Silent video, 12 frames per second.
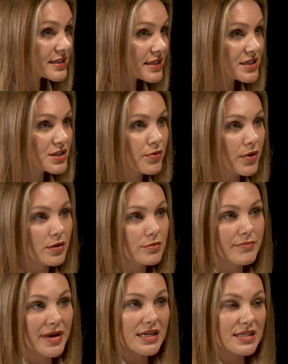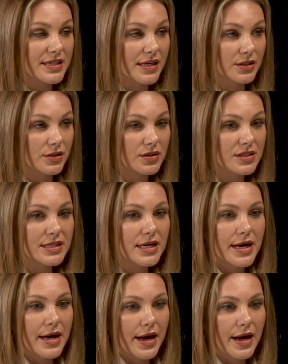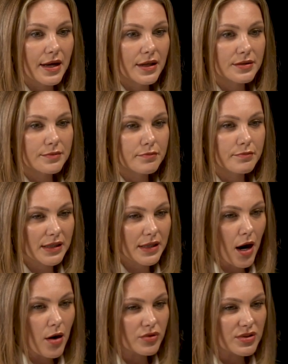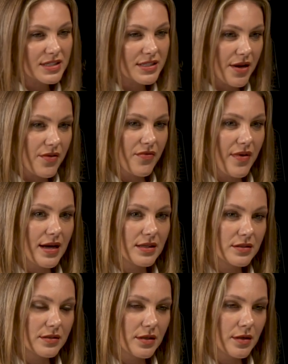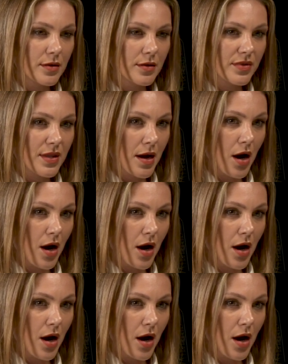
as well, many sectors. But I would say that the